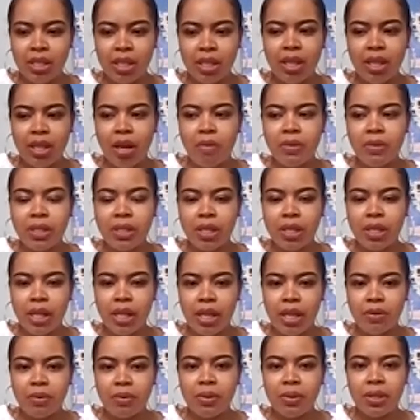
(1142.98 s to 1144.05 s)
and that was a
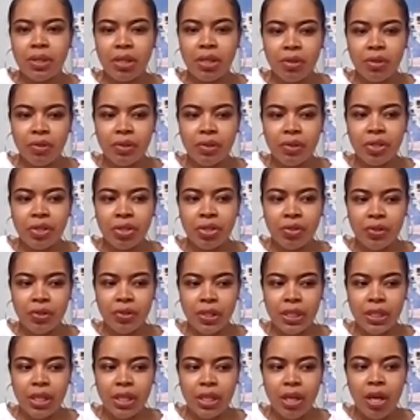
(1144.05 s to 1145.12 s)
class with Kira
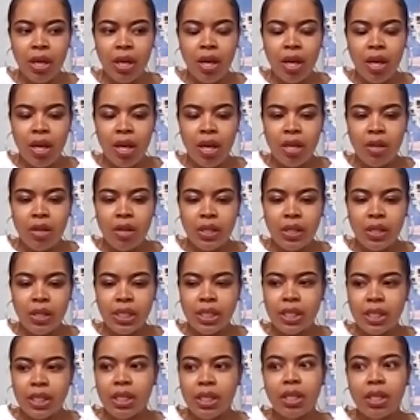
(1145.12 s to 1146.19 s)
Cherie here in
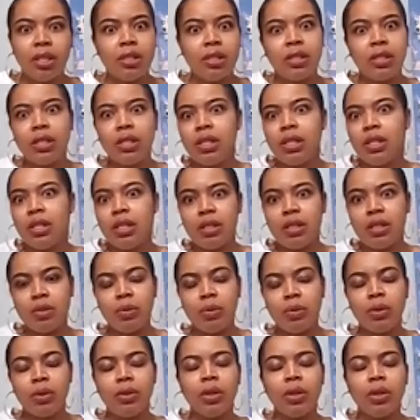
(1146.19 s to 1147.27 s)
Kansas City, and she is
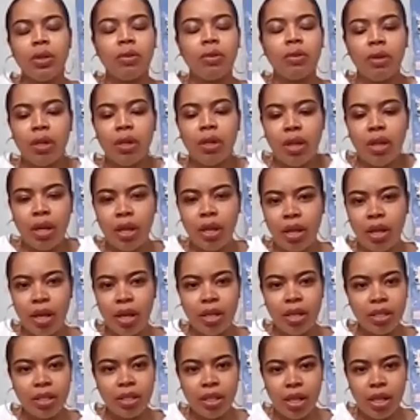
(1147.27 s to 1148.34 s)
well known and
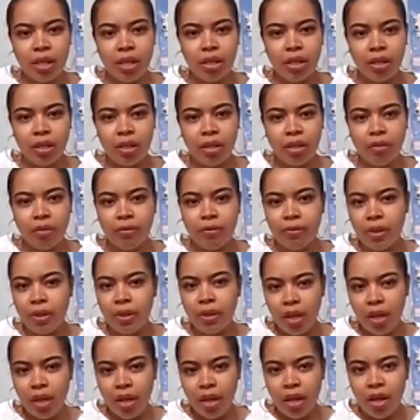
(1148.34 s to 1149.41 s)
has a lot of
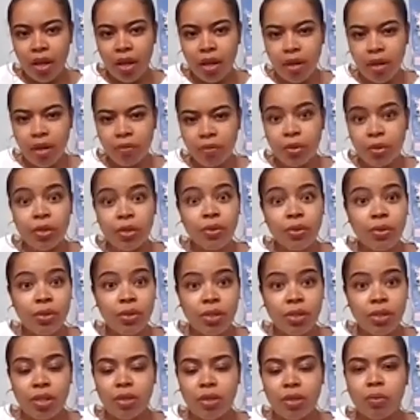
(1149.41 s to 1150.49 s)

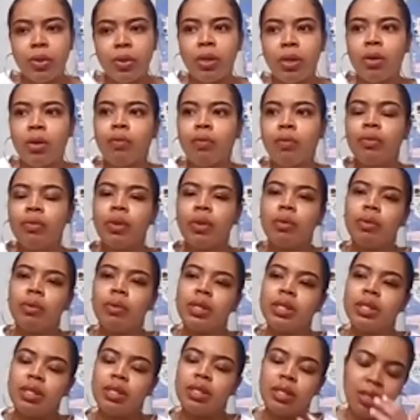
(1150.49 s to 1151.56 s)
resources as well.
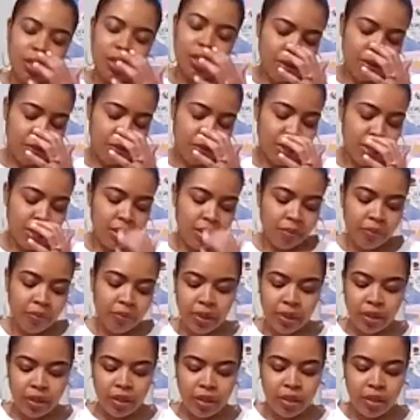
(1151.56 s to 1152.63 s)
What is the other one that I'm
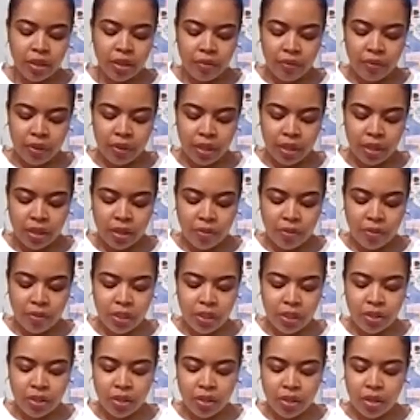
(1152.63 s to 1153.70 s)
thinking of, Lene, that we
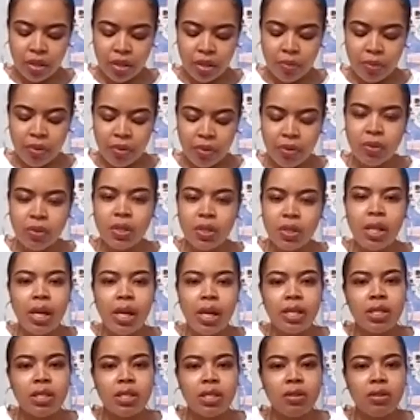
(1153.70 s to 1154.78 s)
took a couple of those
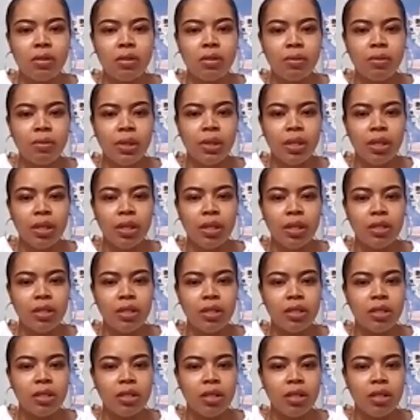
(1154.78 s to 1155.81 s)
classes on the weekend?